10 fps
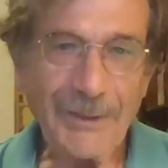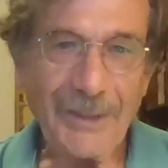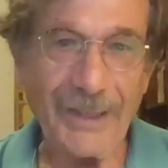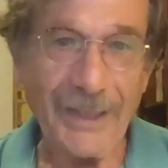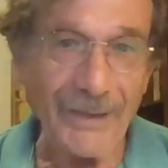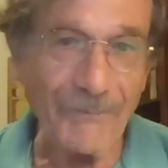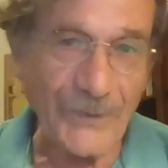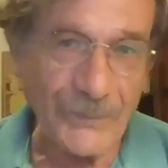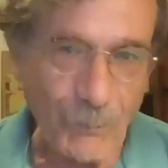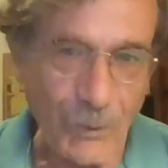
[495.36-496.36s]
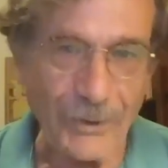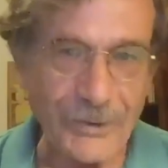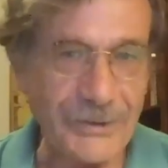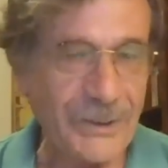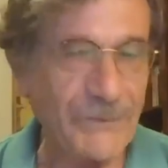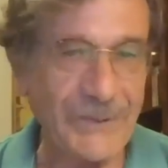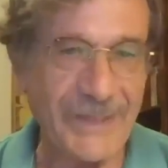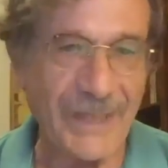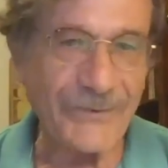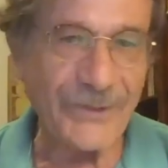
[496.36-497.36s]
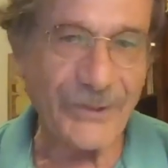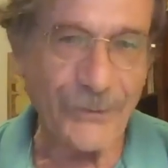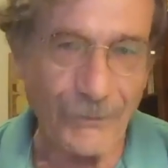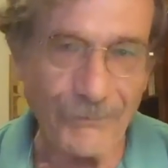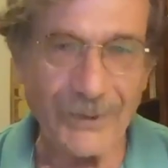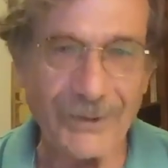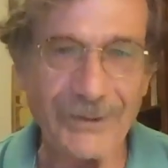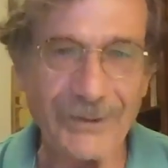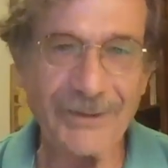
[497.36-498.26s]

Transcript: And if it was, there is nothing novel